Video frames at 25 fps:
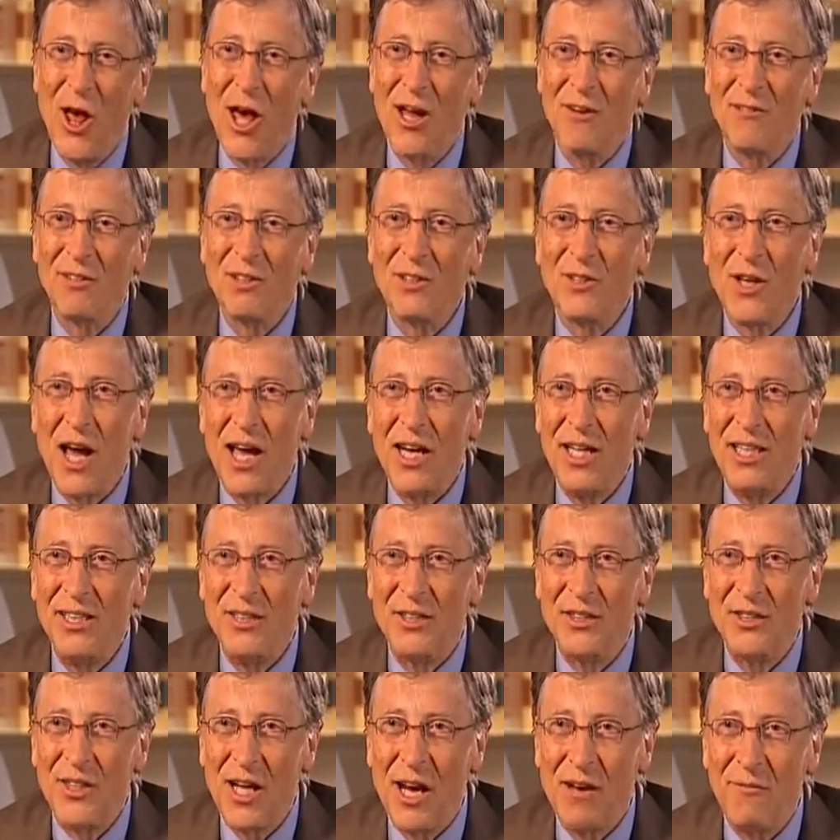doing a lot of
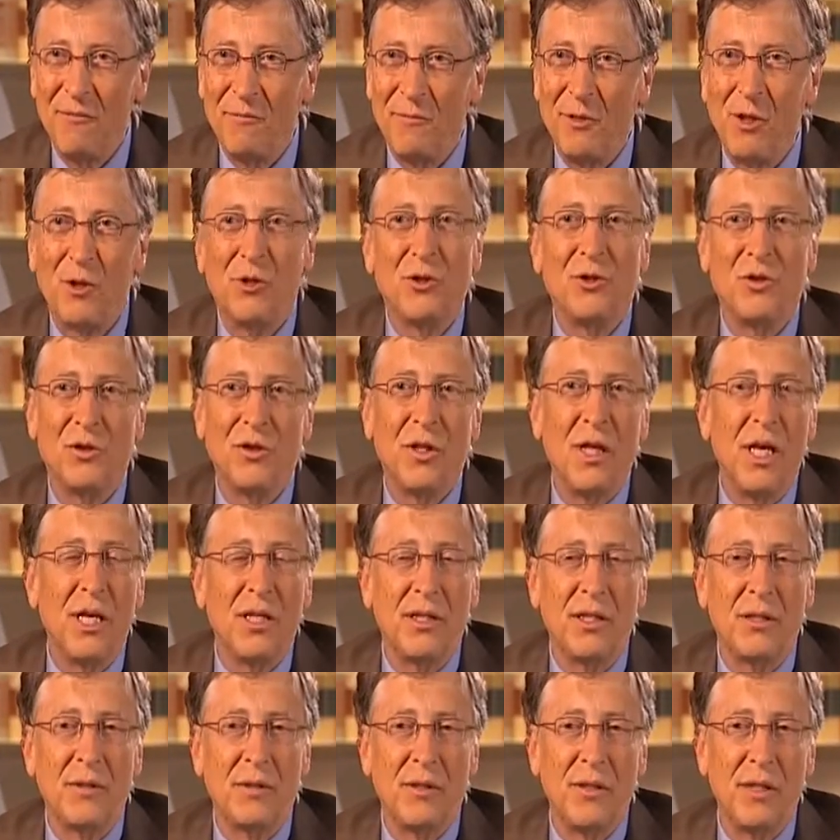exciting stuff. So
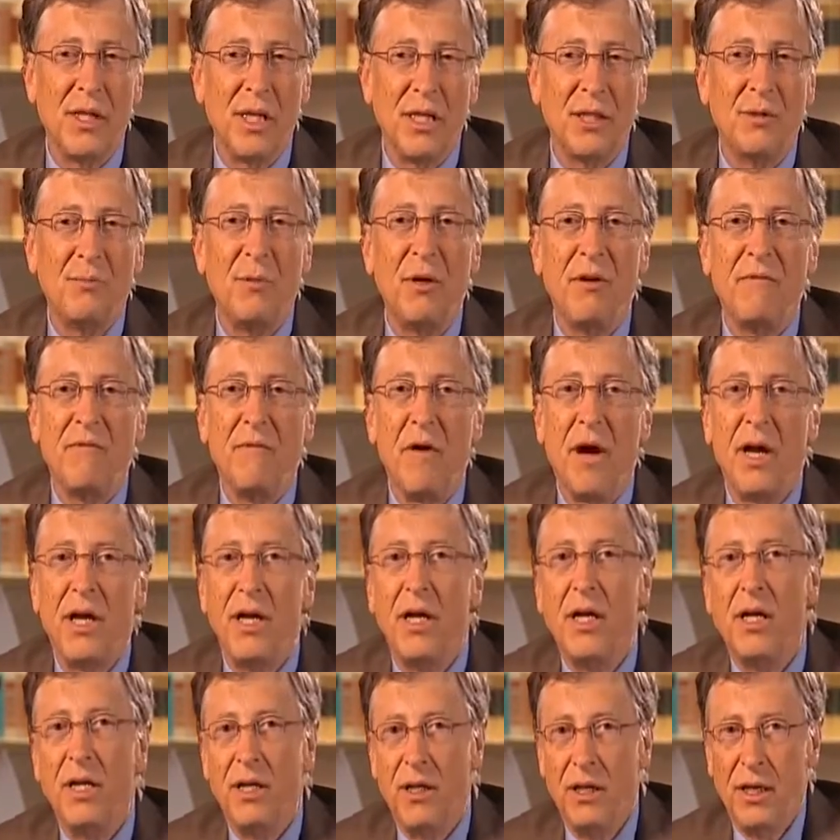it's been
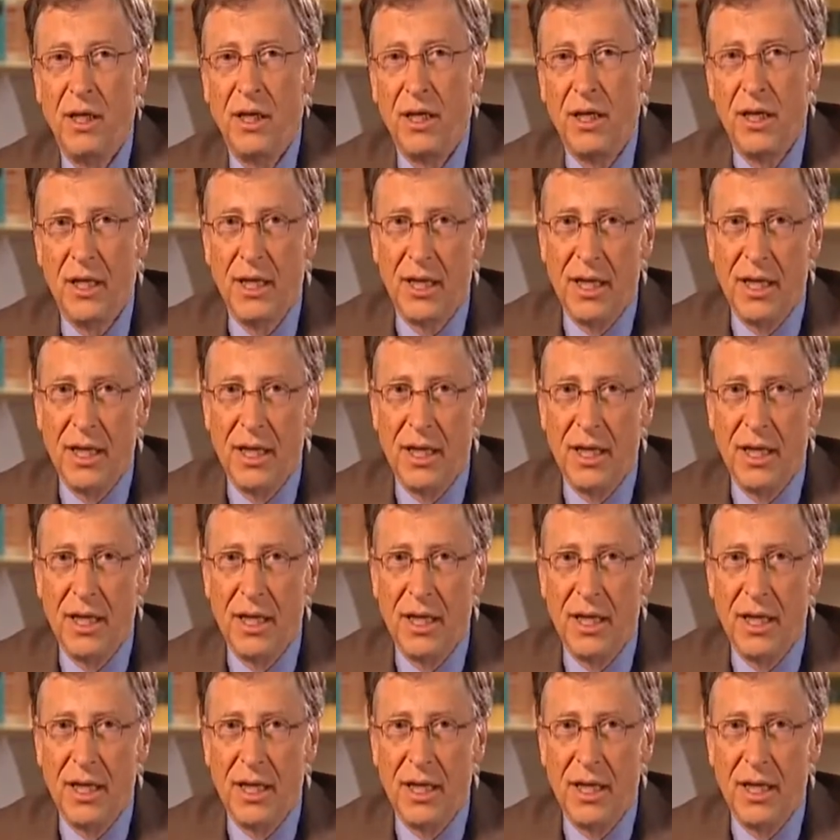fun to